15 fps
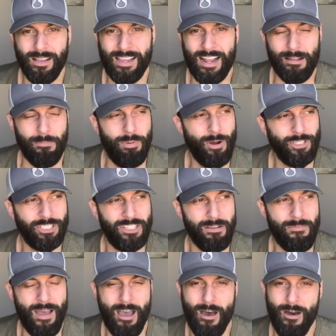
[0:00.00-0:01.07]
kind of push
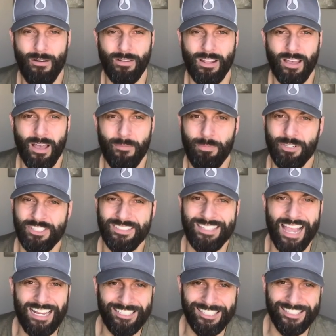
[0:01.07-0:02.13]
them out, put
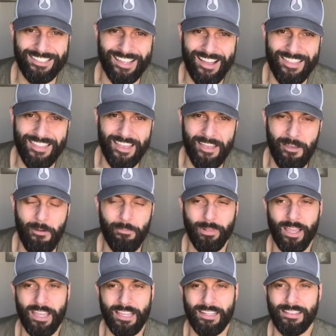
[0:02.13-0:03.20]
sanctions on them.
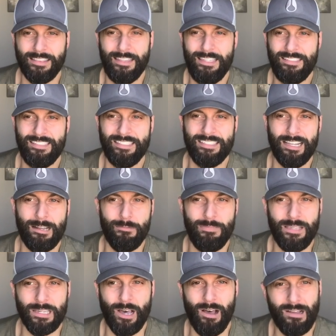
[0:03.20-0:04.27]
Like, this is going to
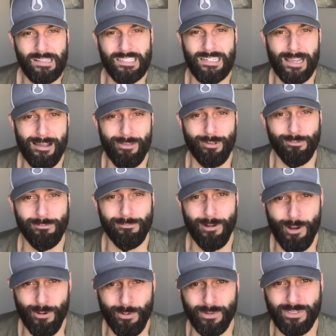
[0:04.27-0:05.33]
be ugly down the
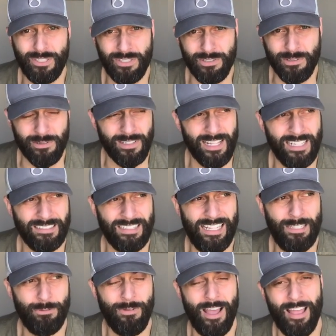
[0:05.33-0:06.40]
road too, and
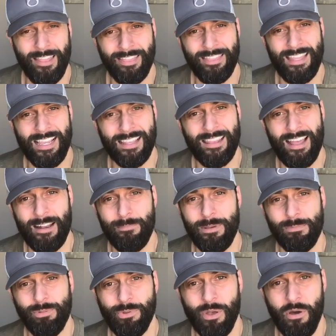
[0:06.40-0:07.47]
that's what I think a lot of
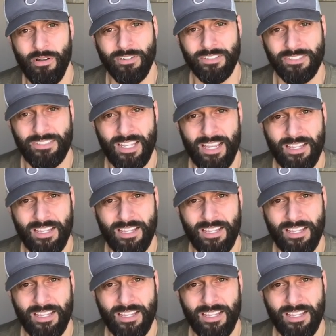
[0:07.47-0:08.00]
people don't understand.